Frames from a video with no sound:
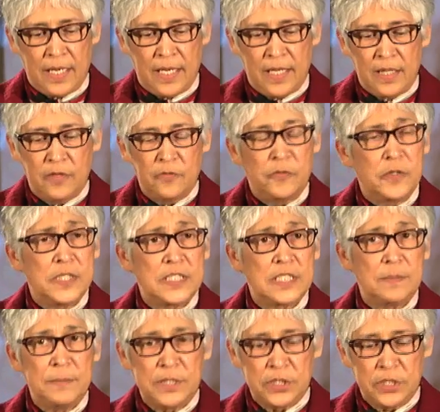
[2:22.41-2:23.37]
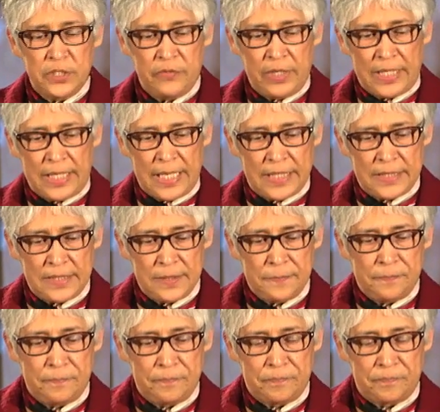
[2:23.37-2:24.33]
The first missionary kid.
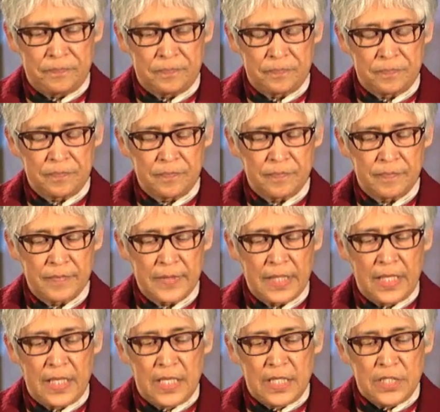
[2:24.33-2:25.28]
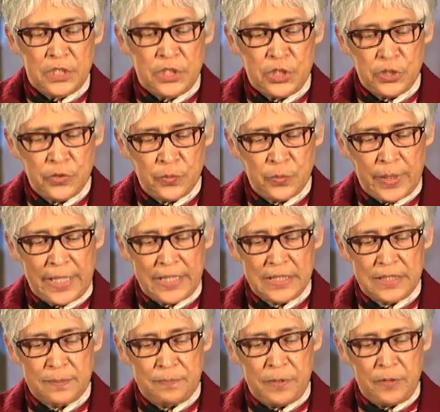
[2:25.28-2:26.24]
2
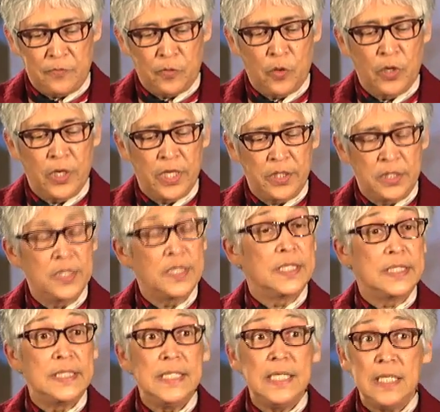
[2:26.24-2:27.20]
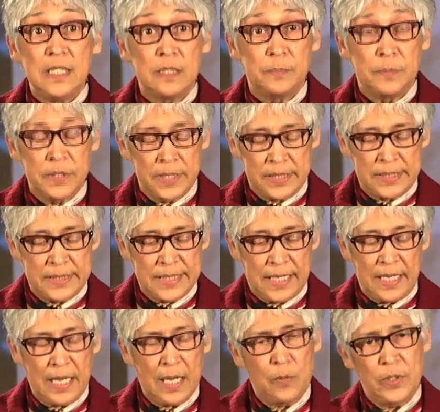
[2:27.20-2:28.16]
weeks before her 13th
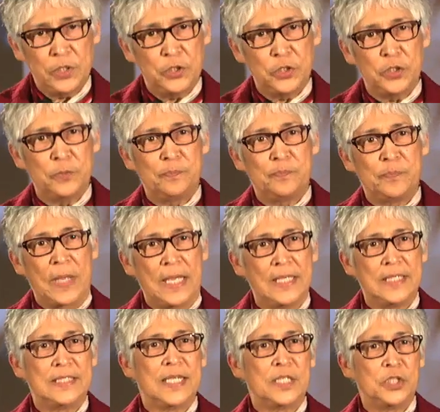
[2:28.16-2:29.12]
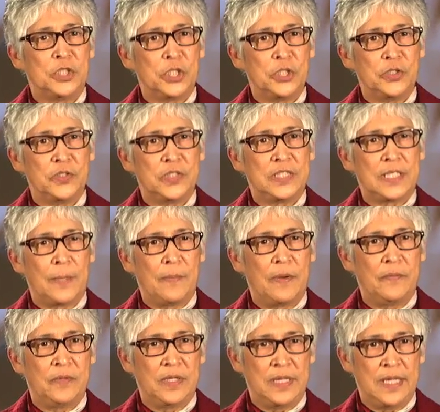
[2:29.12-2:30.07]
birthday. I want you to pay attention to some
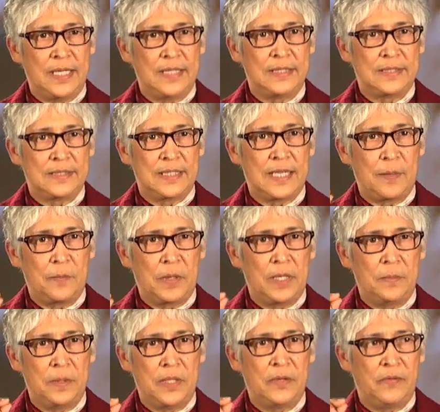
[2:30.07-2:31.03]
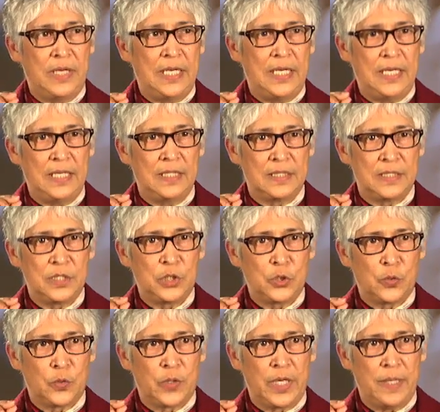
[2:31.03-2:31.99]
of the things that I'm going to be reading in the
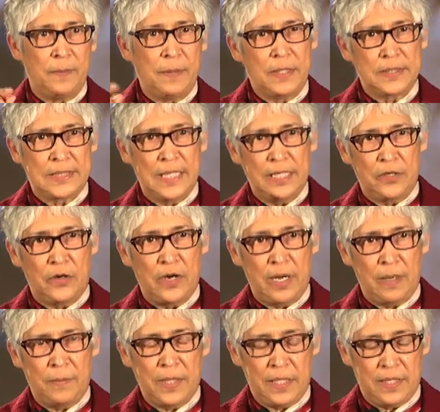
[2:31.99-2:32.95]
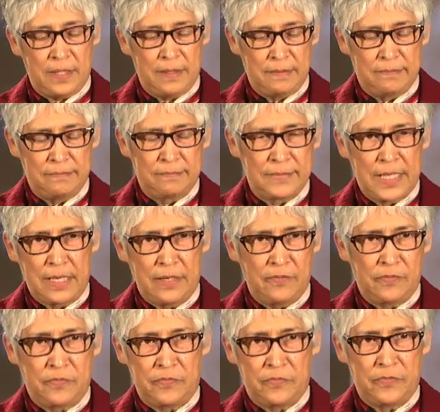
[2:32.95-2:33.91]
story, because later on I'm going to kind of
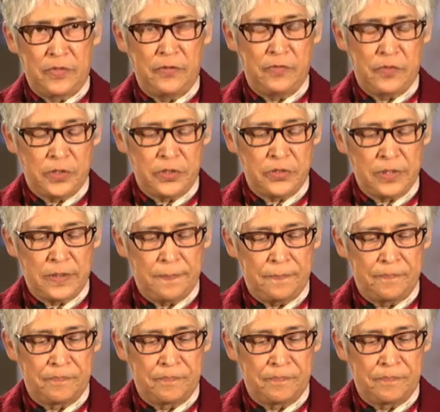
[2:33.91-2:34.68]
refer to them.